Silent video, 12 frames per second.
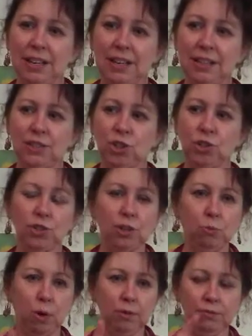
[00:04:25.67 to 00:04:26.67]
and it's usually
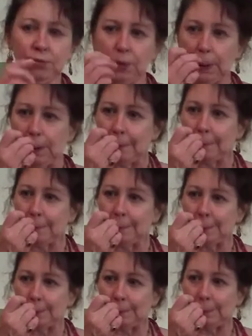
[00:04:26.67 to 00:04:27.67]
one foot.
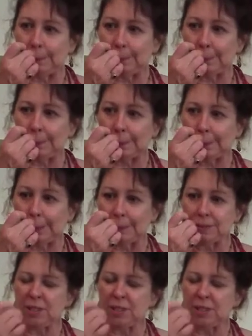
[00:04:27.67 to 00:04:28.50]
It